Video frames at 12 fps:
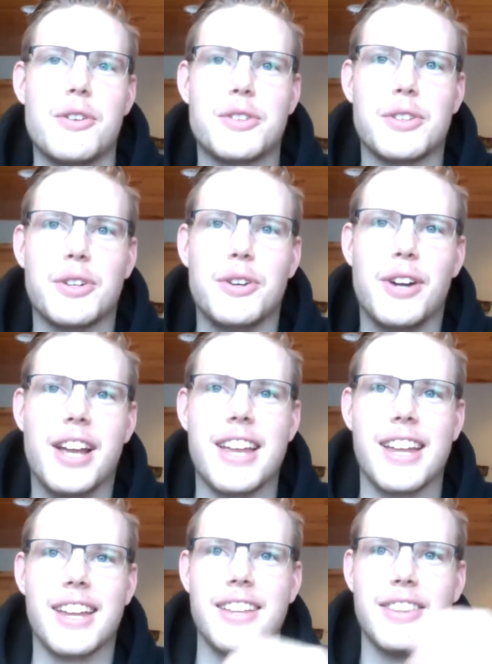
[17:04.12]
So
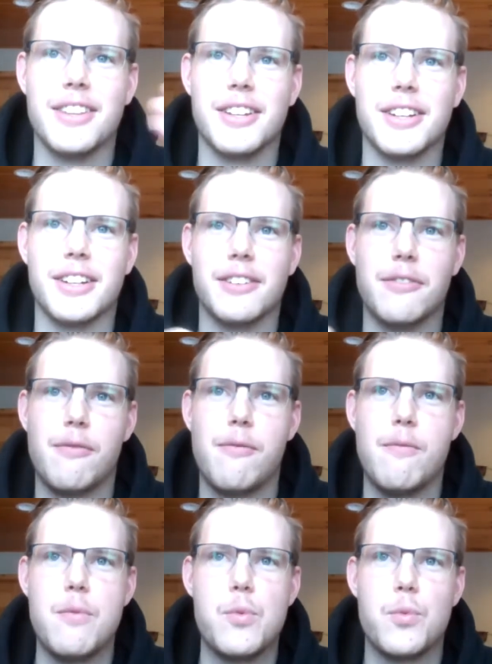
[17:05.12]
in the
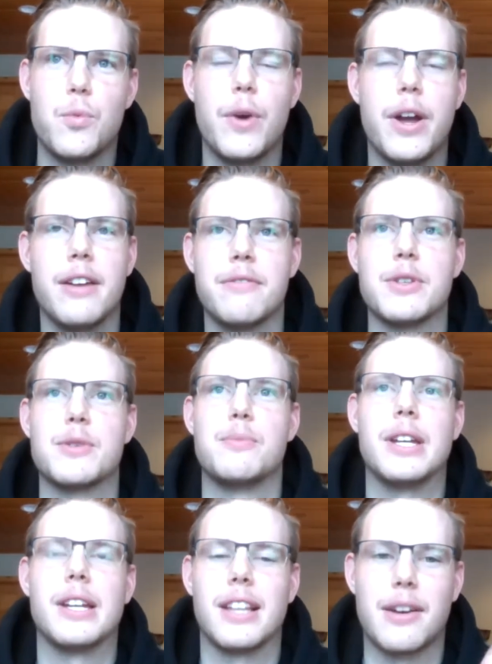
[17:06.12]
way of this
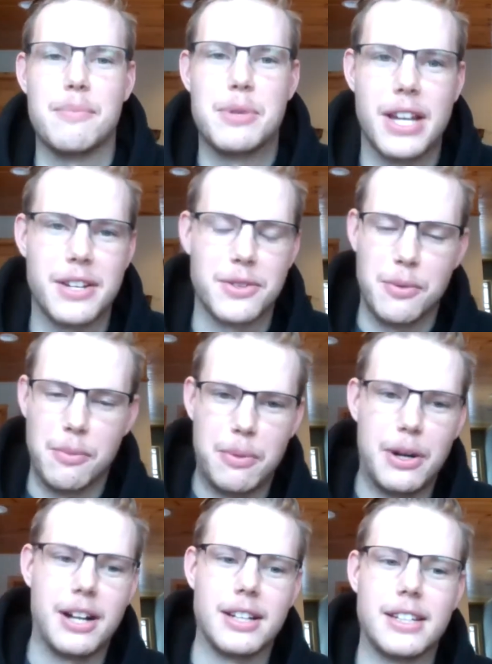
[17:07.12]
being like a potential
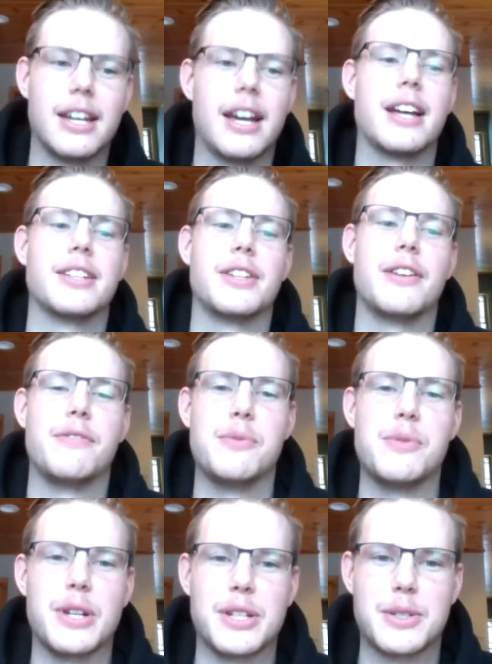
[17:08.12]
podcast, if you
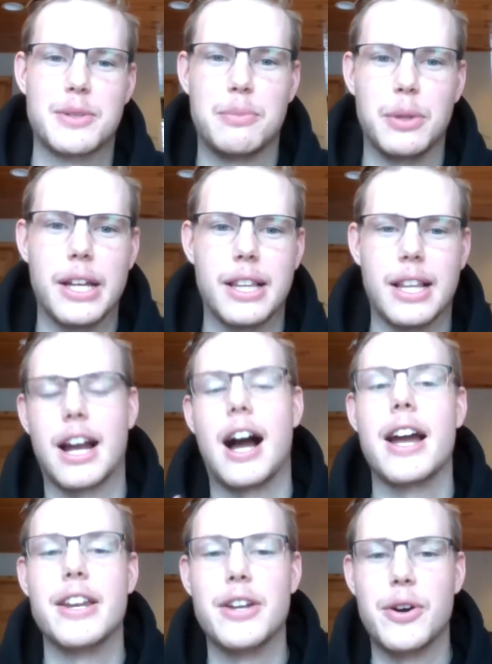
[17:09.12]
would explain, like
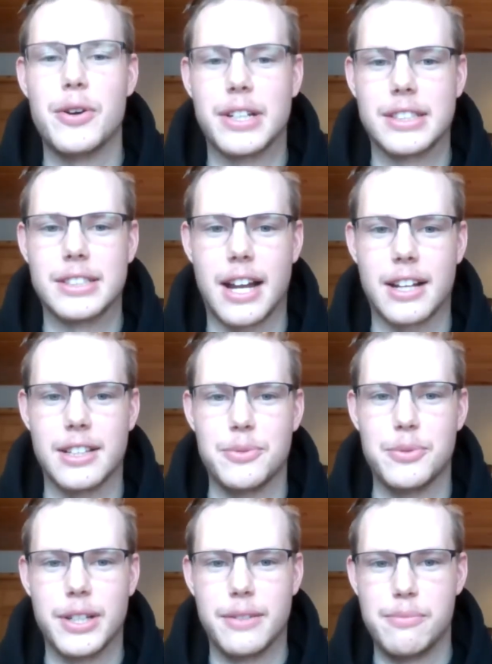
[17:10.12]
I know exactly
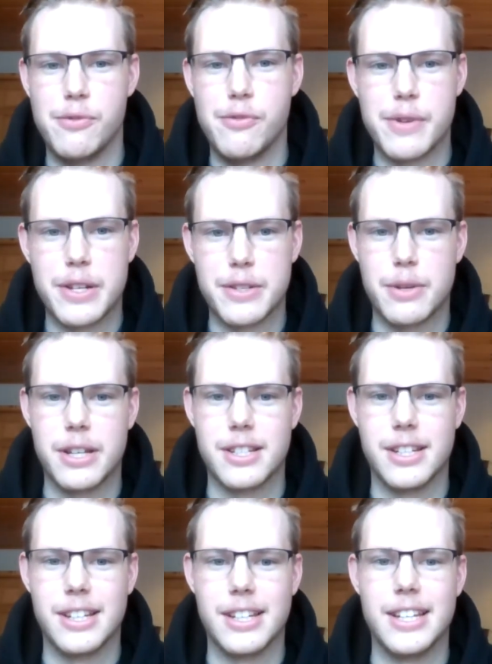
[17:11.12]
what Movement is
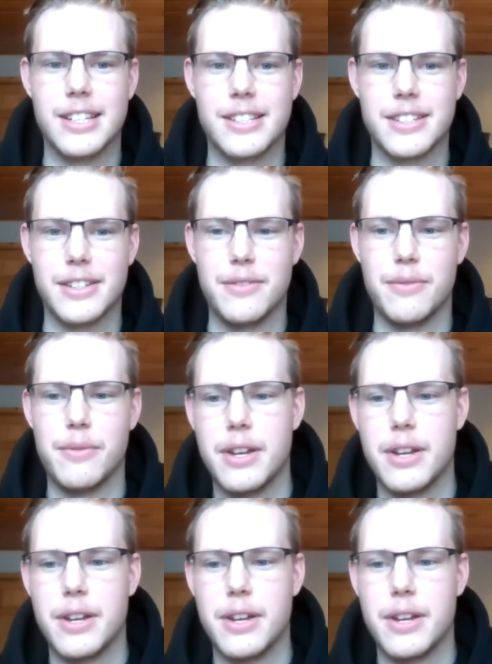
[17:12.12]
Medicine is and